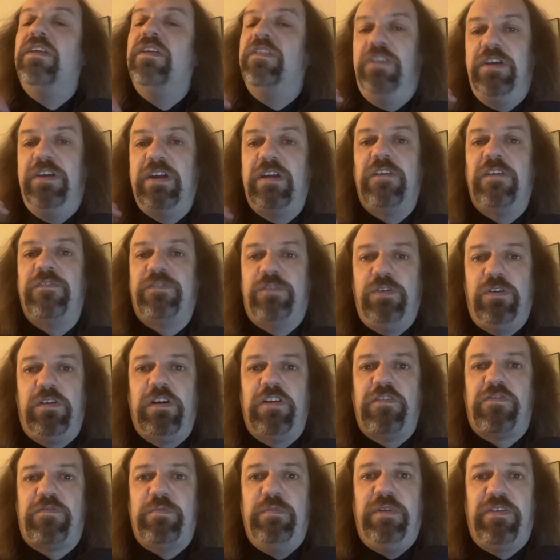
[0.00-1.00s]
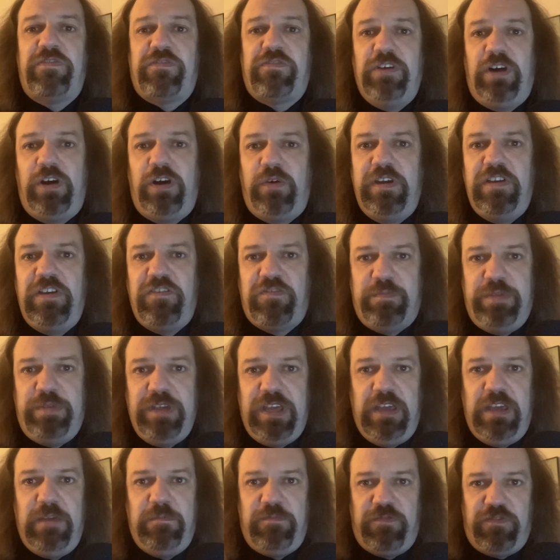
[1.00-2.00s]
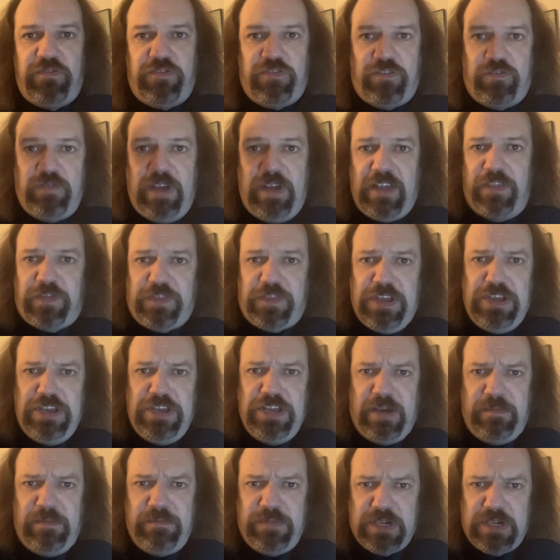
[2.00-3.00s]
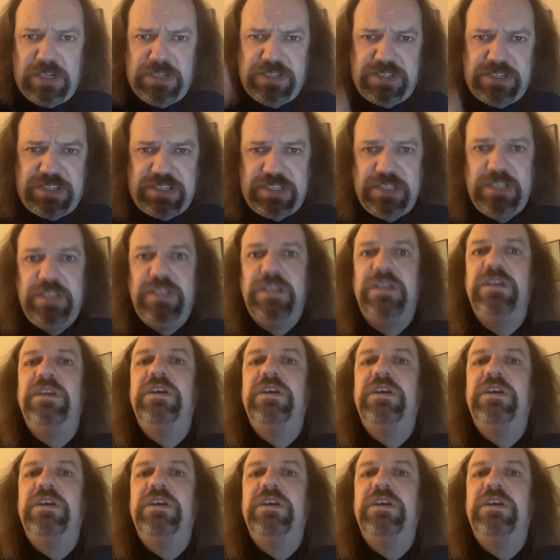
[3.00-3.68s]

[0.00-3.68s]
there, of course, must always be strength in numbers,